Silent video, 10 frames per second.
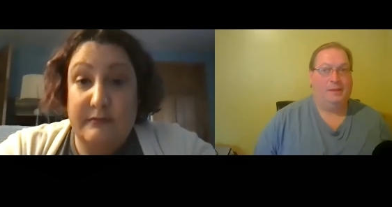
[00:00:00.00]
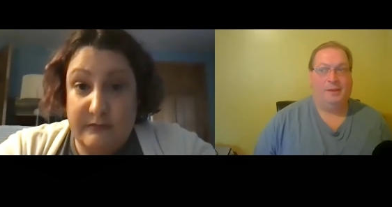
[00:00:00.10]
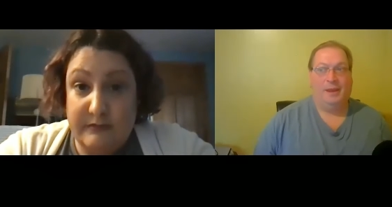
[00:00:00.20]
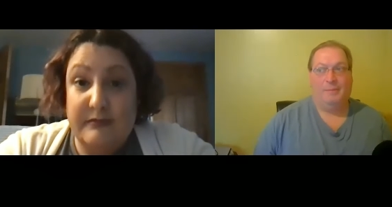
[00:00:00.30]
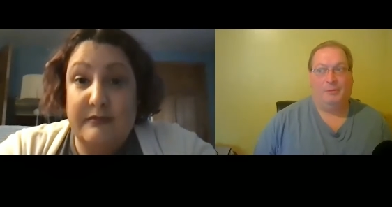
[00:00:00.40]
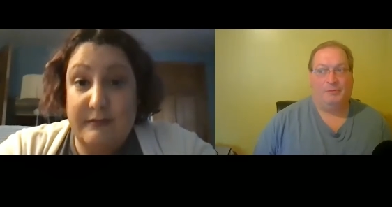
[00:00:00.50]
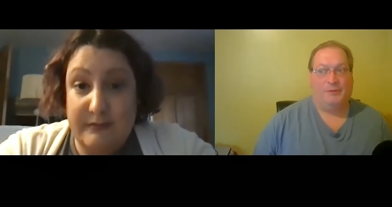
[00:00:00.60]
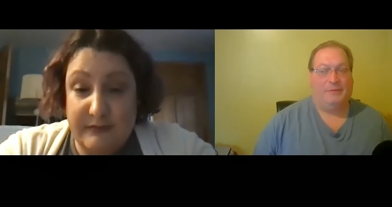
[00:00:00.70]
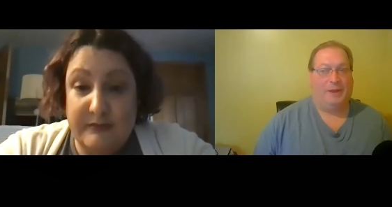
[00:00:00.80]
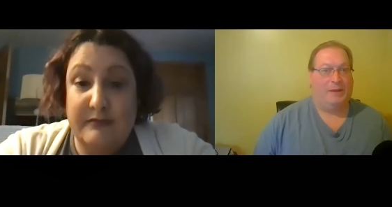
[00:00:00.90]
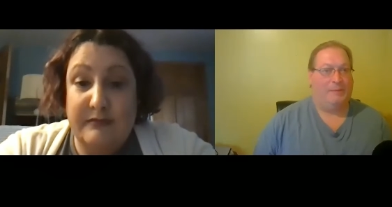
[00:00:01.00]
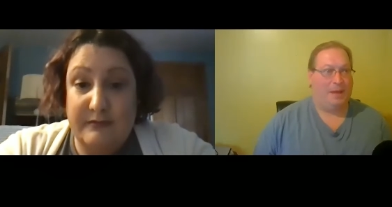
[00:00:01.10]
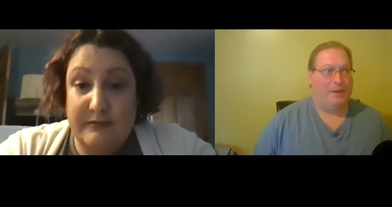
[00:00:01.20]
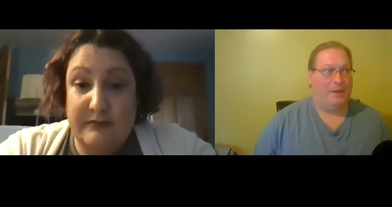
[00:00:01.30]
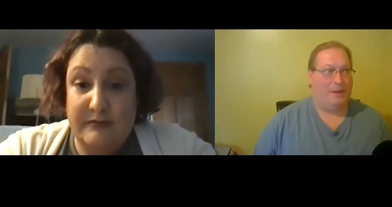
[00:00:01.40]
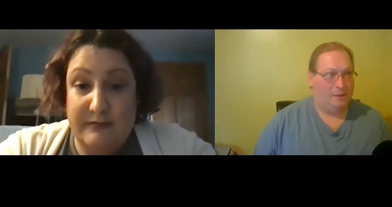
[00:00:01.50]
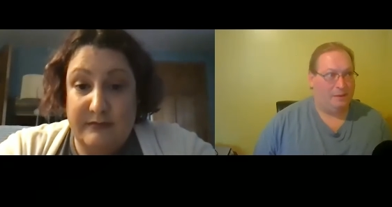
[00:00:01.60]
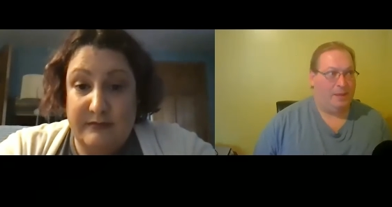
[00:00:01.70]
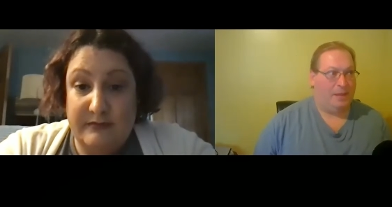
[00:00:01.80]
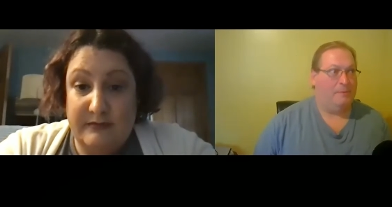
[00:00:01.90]
Speaker 1: The neighbors found out about it in
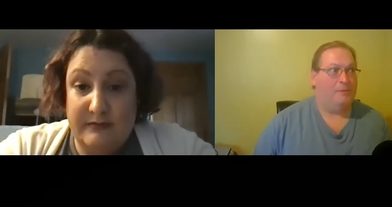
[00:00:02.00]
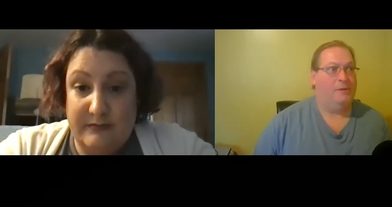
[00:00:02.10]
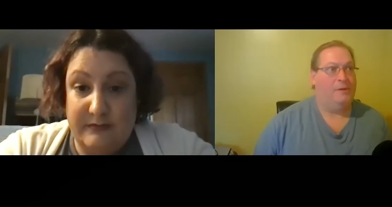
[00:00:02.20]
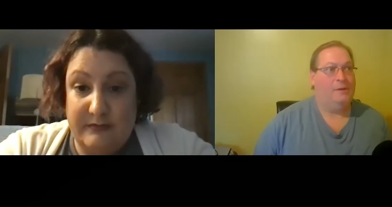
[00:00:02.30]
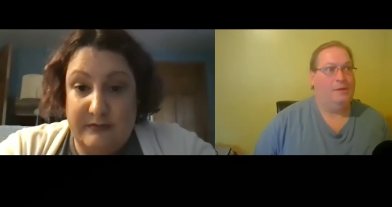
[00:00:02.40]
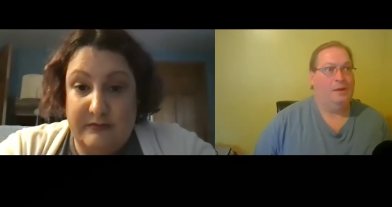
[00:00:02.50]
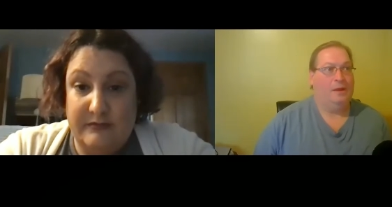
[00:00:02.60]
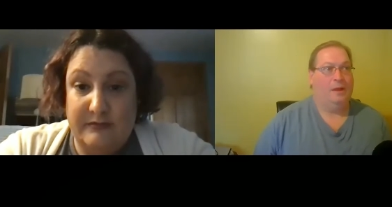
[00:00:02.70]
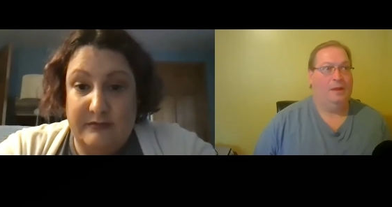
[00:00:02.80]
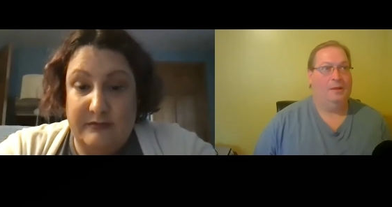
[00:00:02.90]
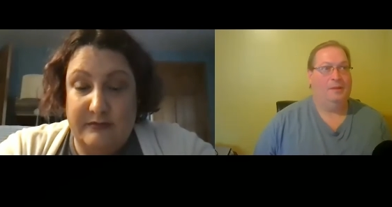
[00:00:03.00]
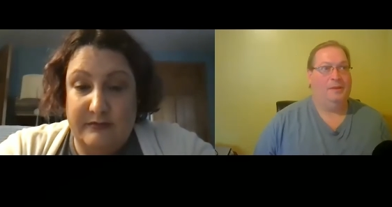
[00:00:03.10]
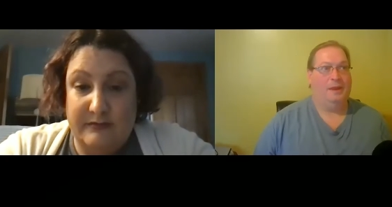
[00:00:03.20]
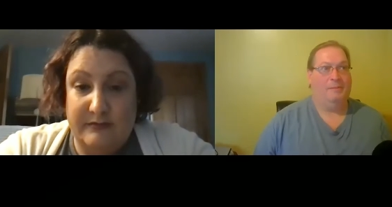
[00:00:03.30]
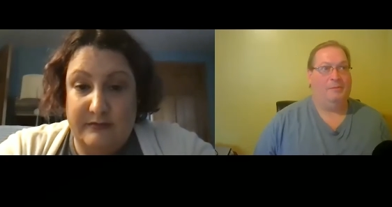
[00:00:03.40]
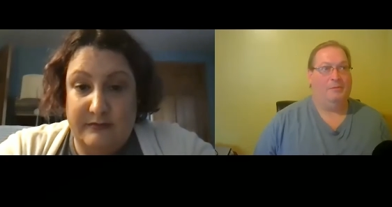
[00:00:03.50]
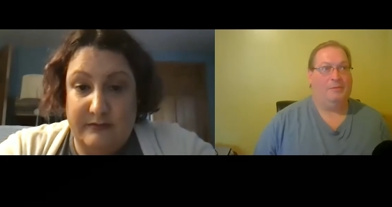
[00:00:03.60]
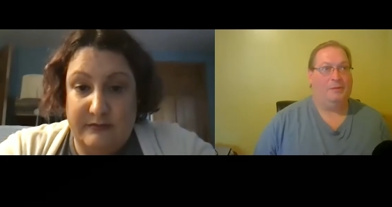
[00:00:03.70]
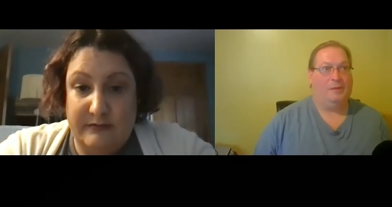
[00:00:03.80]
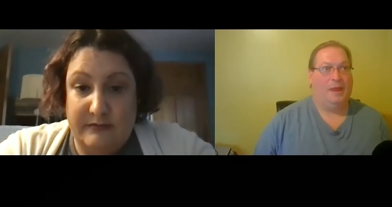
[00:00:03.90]
the paper. Uh, the
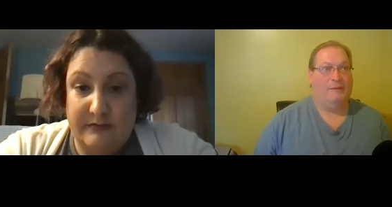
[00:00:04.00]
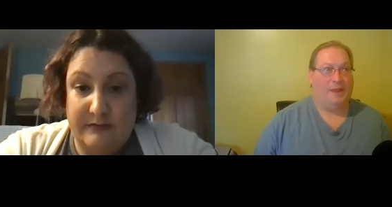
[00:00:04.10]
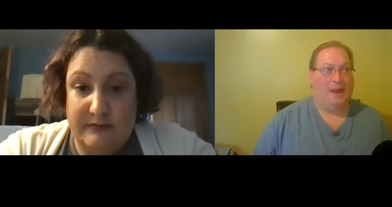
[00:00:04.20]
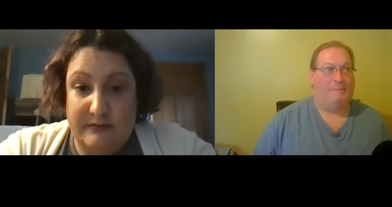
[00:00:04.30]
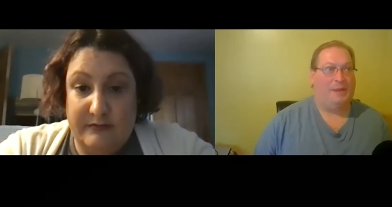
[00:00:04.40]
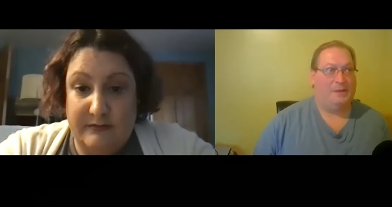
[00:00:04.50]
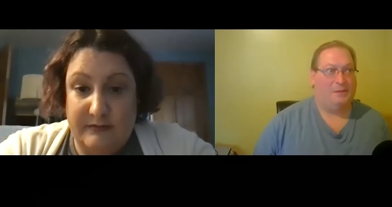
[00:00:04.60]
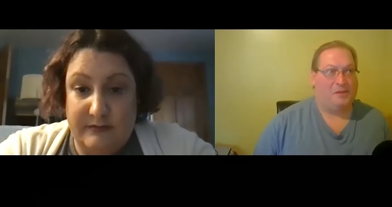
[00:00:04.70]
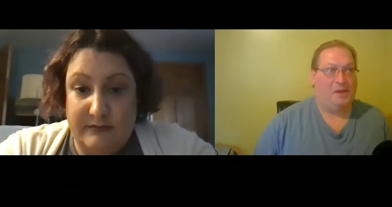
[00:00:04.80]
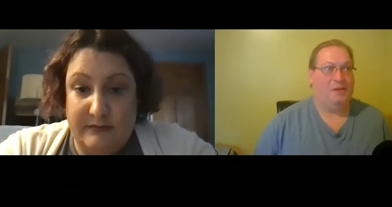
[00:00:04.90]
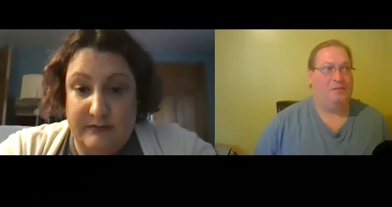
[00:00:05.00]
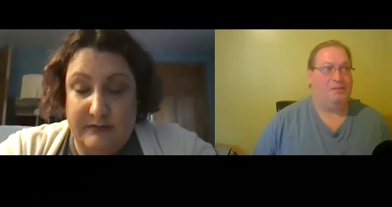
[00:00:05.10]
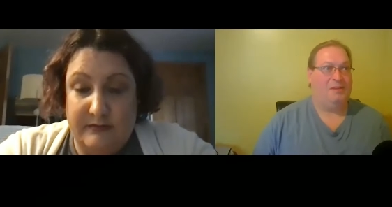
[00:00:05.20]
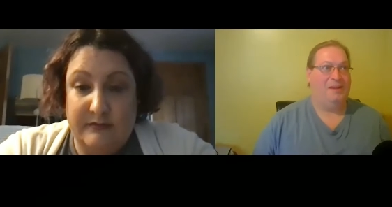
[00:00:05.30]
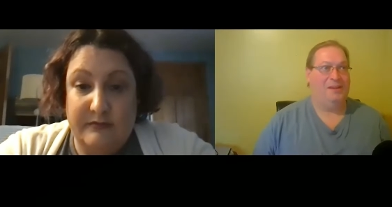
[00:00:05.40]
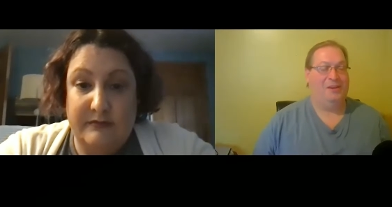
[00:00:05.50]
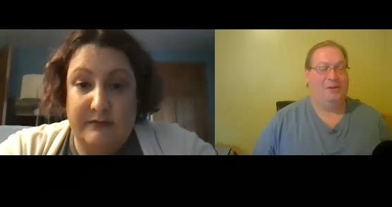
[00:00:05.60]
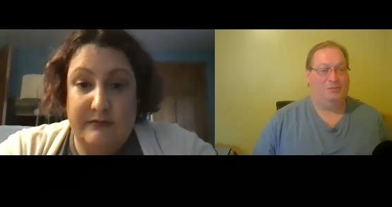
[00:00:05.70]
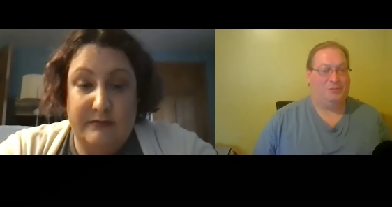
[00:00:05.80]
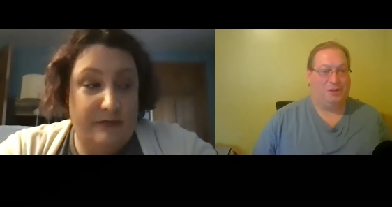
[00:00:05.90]
neighbors have not been discussed, you
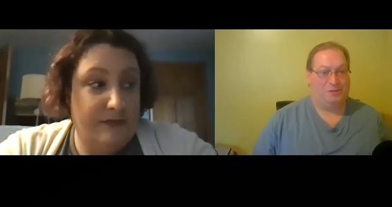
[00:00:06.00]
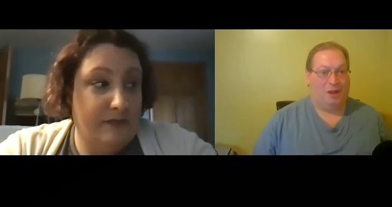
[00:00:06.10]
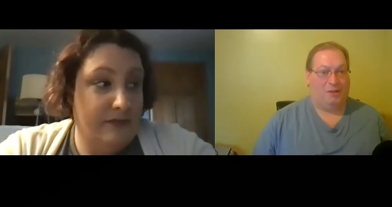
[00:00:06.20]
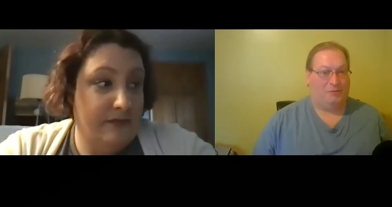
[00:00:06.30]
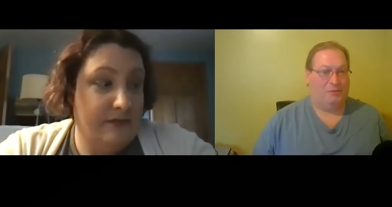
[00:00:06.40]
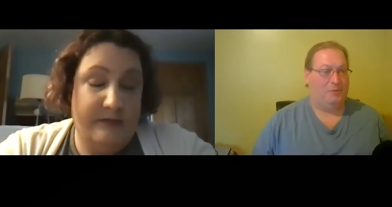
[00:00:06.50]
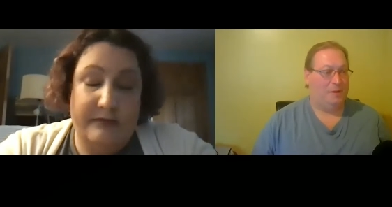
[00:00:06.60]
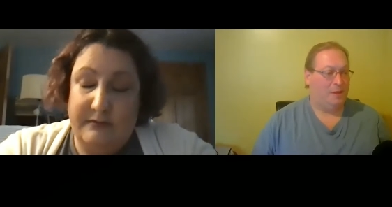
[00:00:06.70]
know, t- talked to.